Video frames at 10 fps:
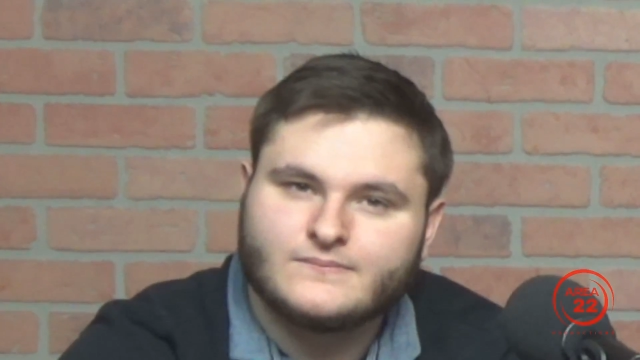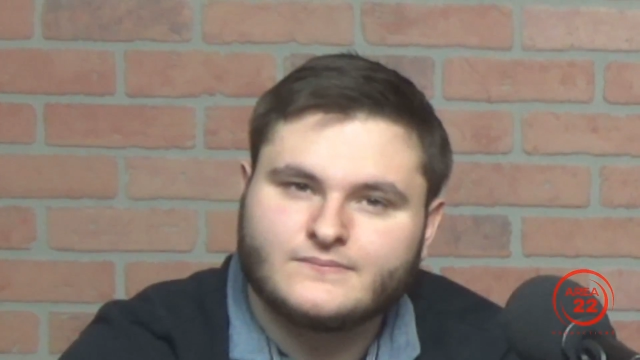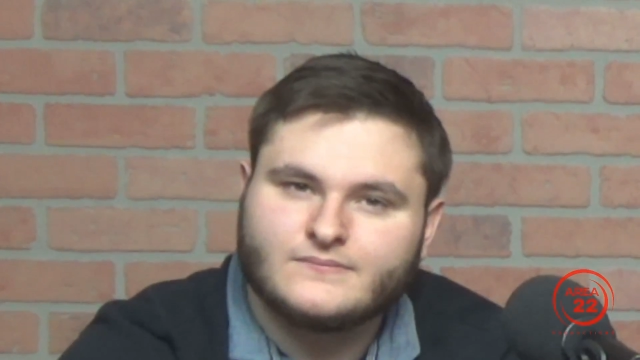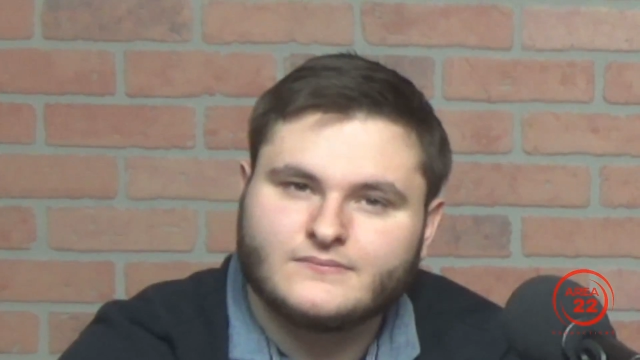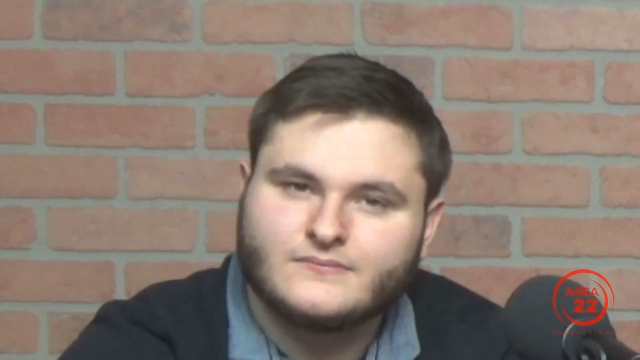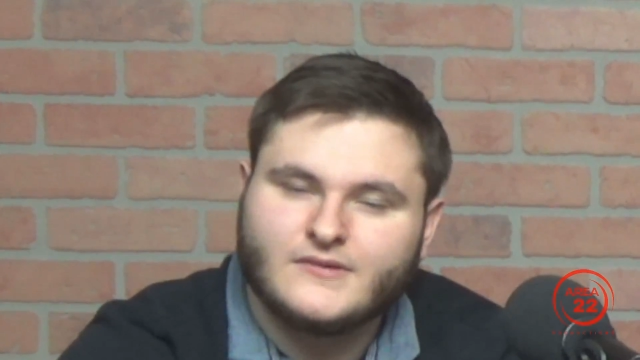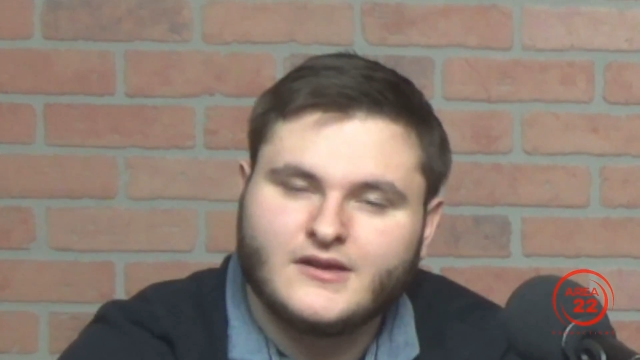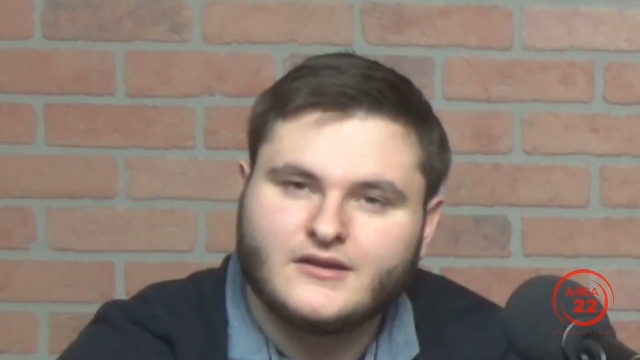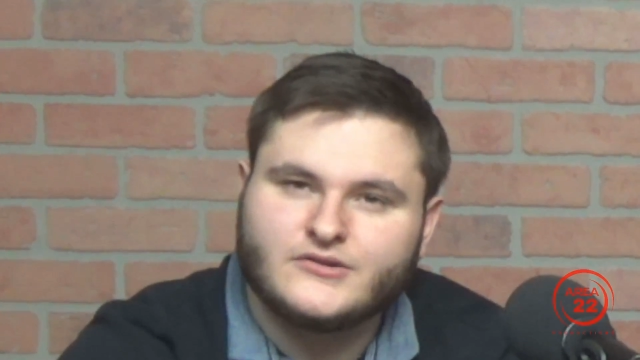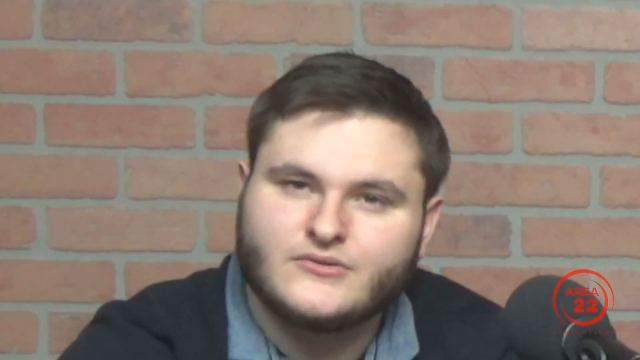Yeah, I
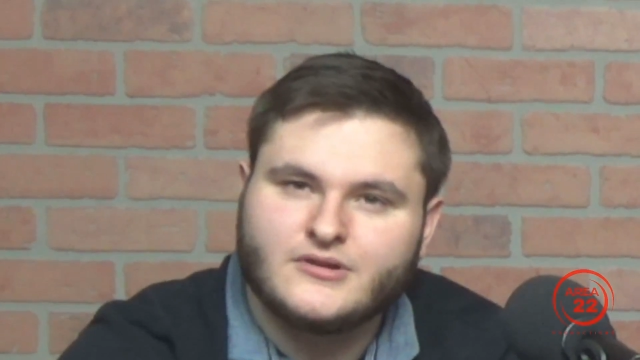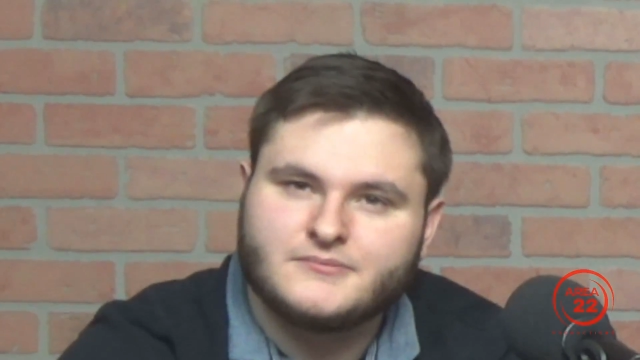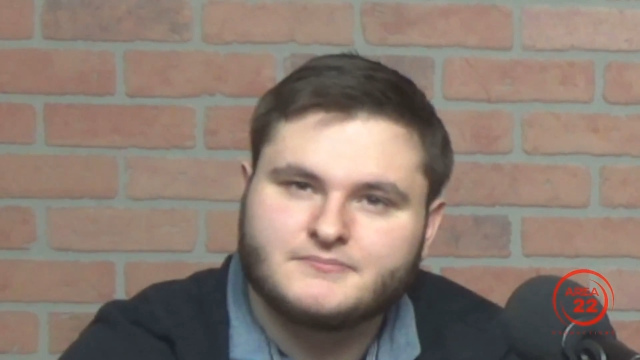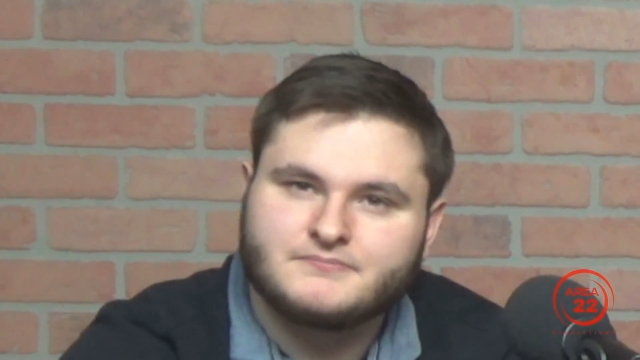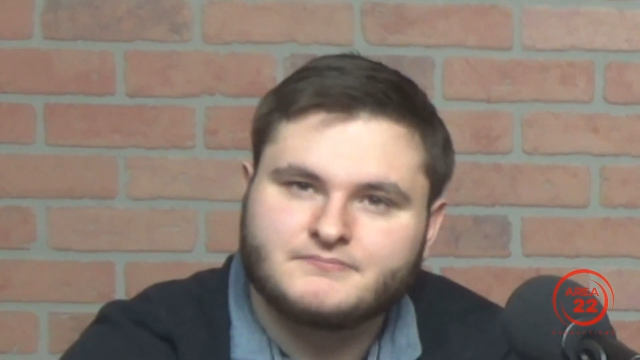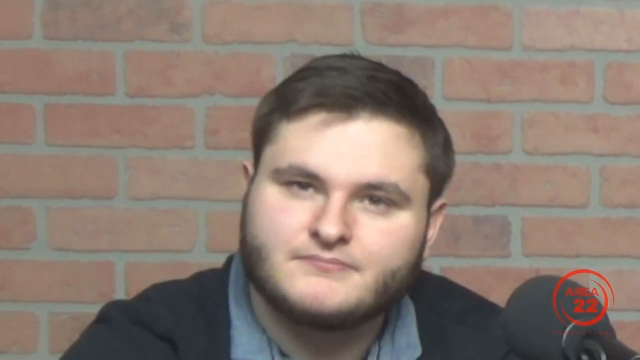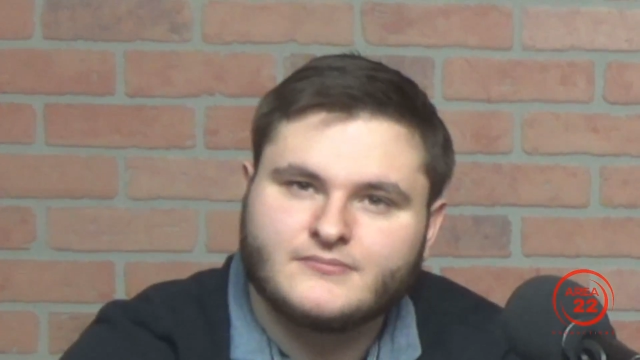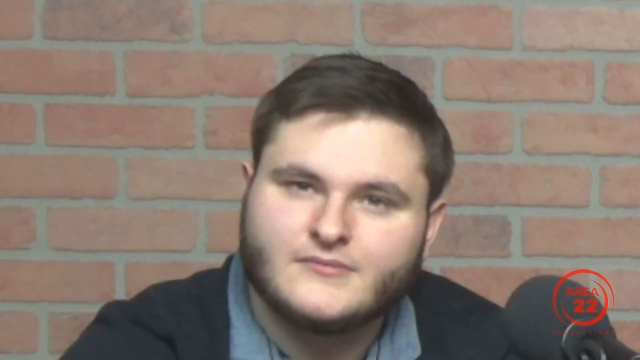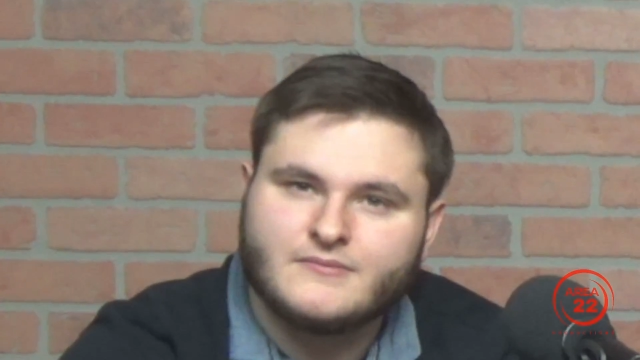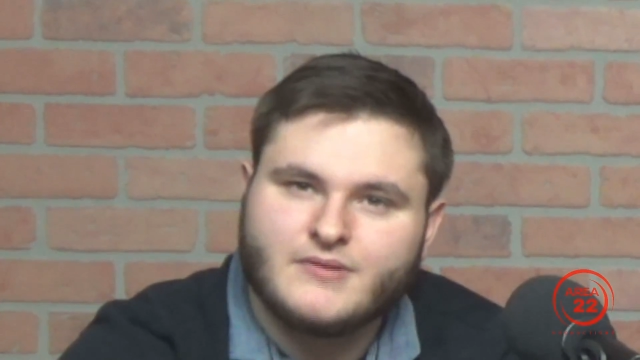guess you're right.
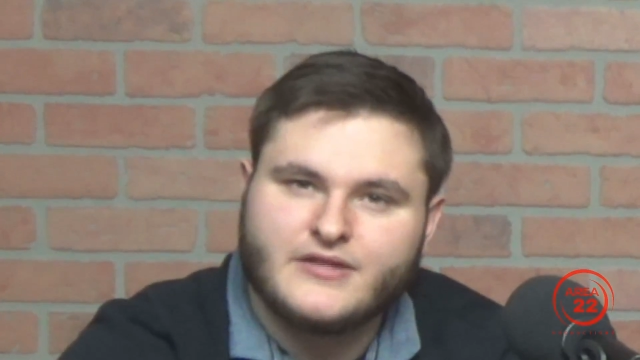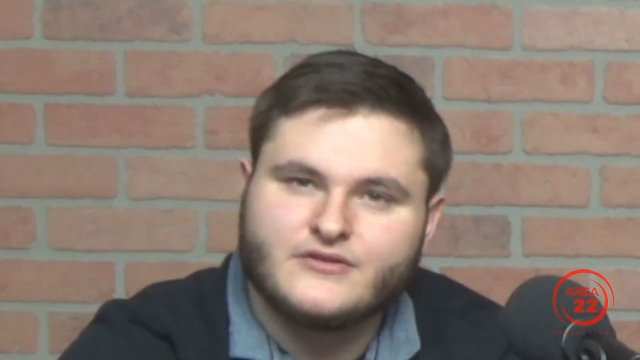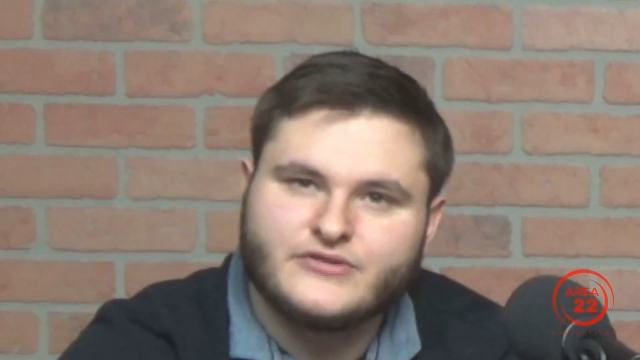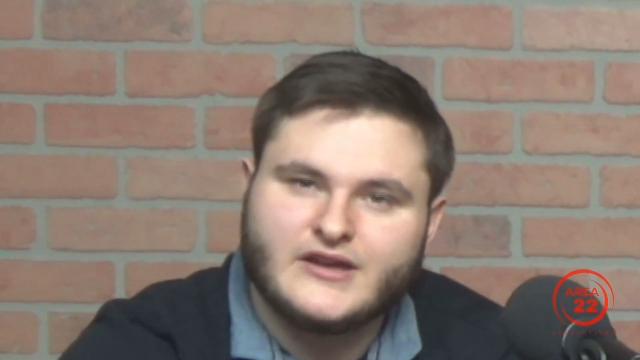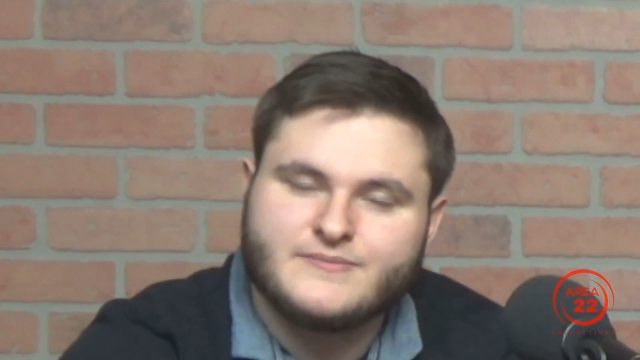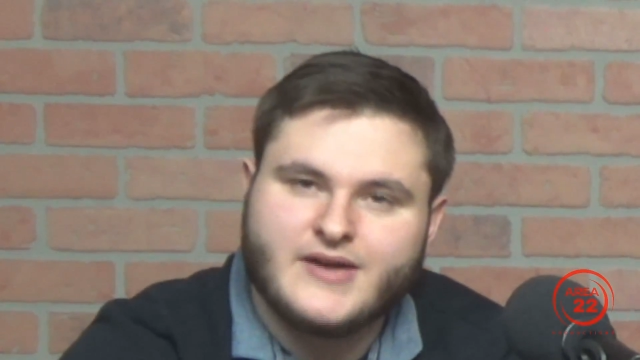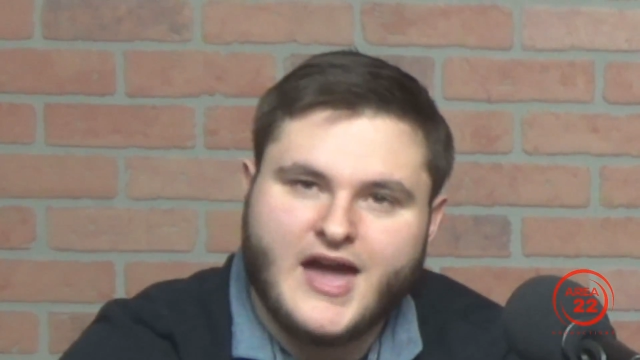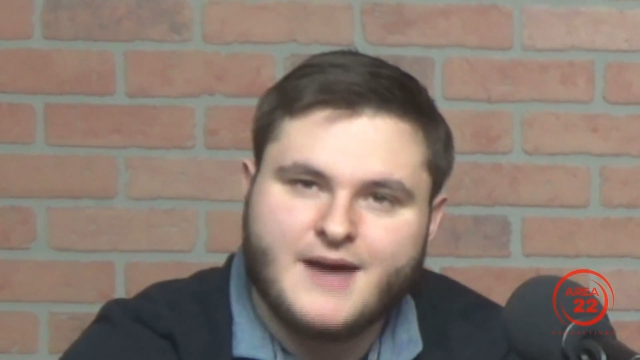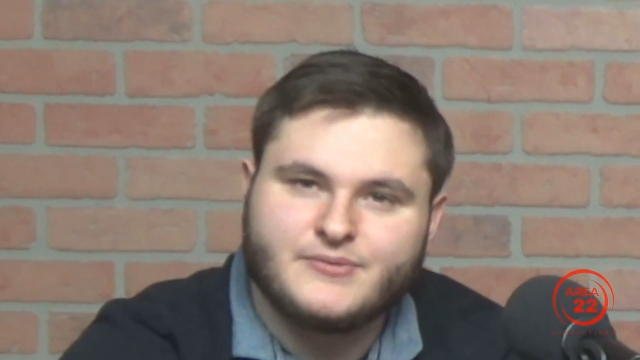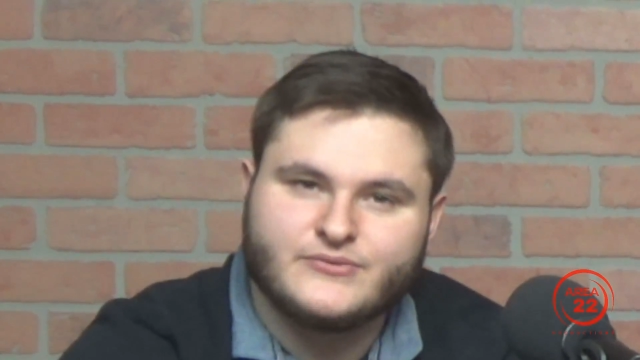But I don't think he'd be
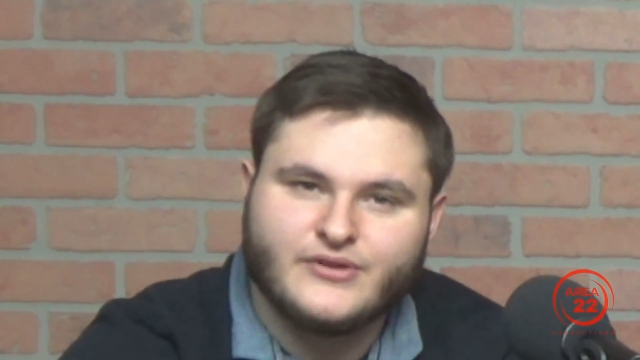happy with